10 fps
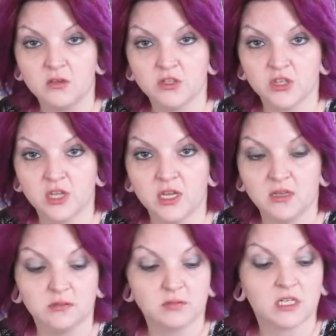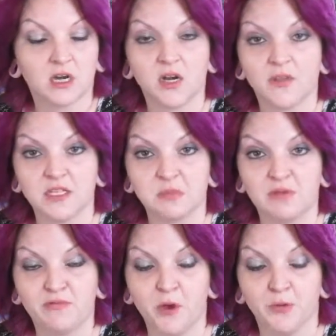Usually, sorry, that's
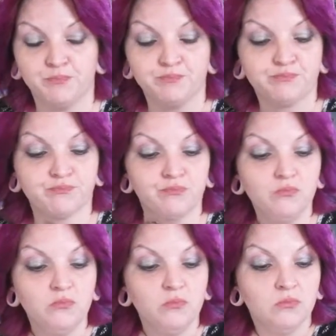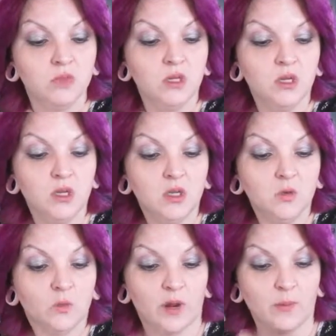my phone.
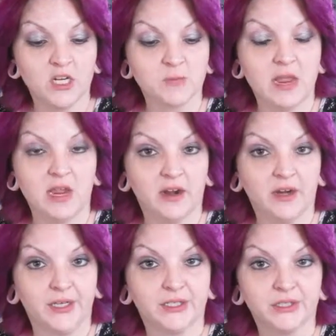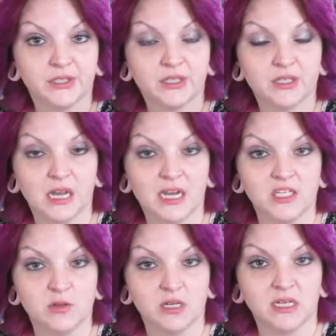When I wash my hair, I
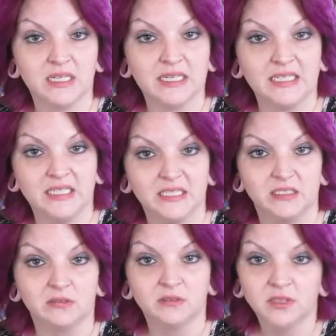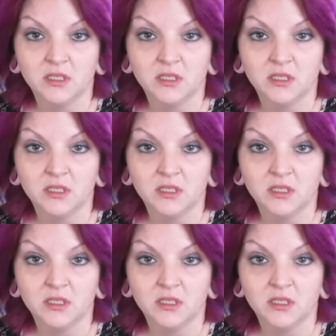do it in